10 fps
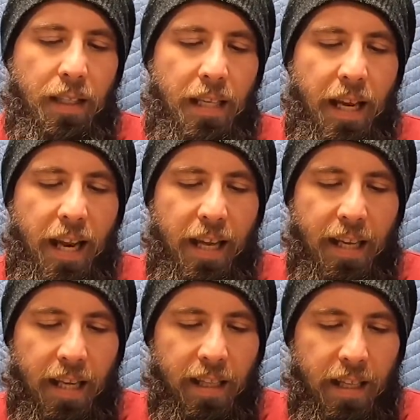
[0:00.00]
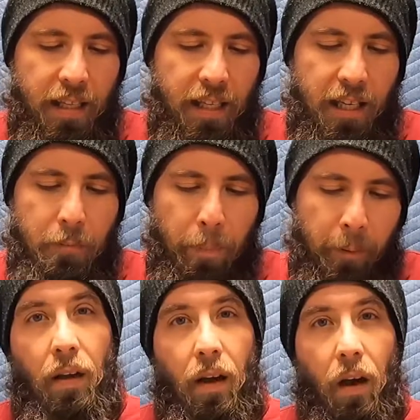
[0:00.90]
Yeah, get in there deep.
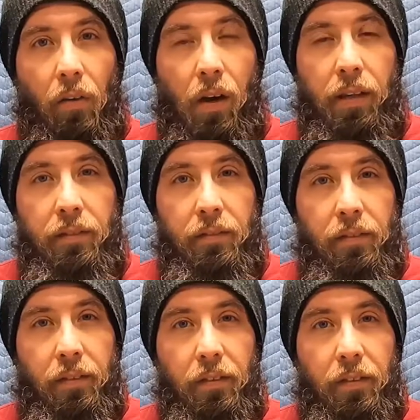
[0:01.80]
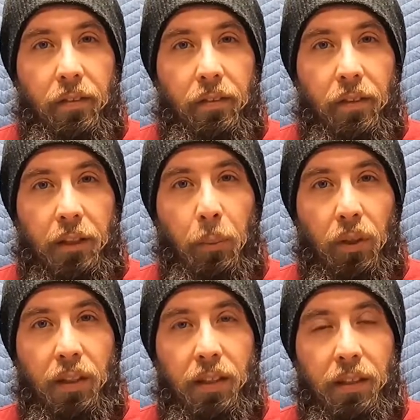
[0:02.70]
All right, let's
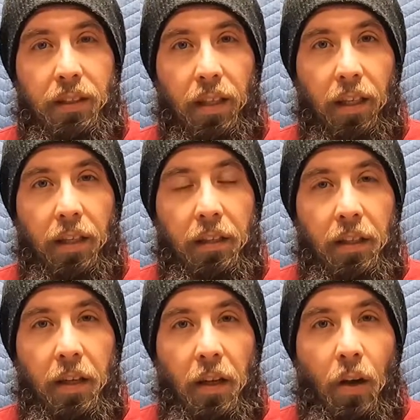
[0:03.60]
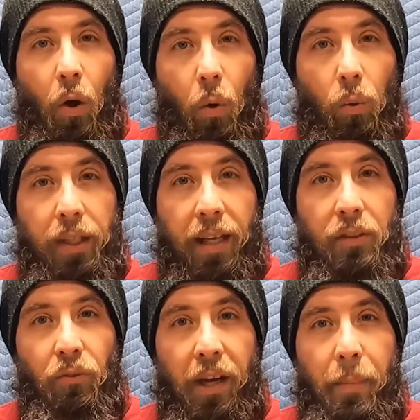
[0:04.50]
put these old
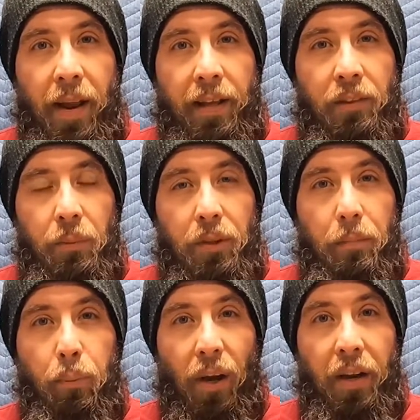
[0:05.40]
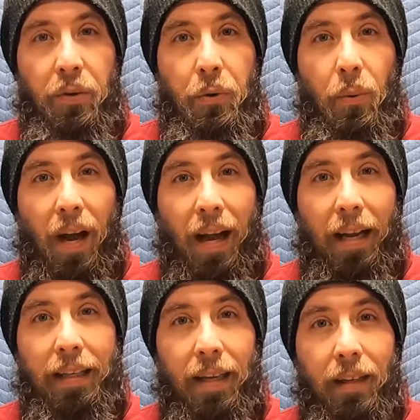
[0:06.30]
ass Ray-Bans with brand new
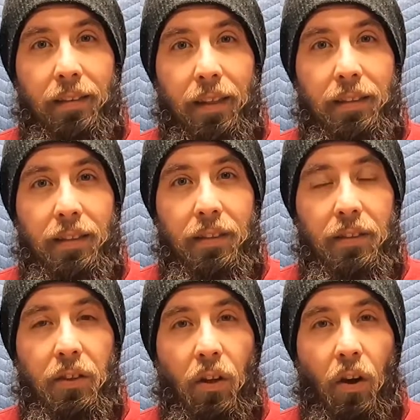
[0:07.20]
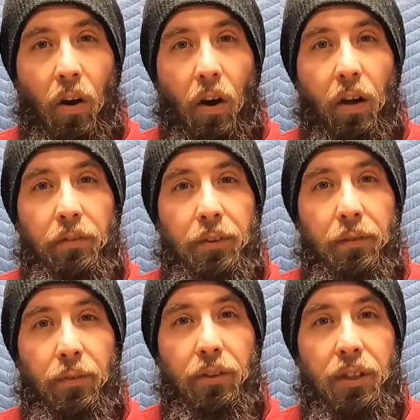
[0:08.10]
Ikon lenses on for the
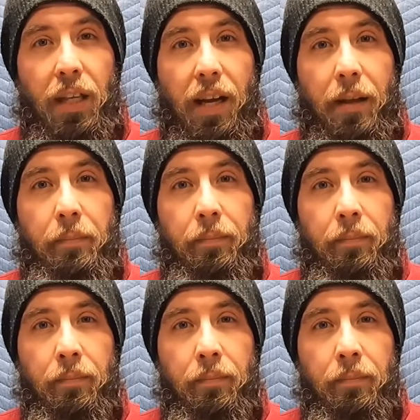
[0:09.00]
first time.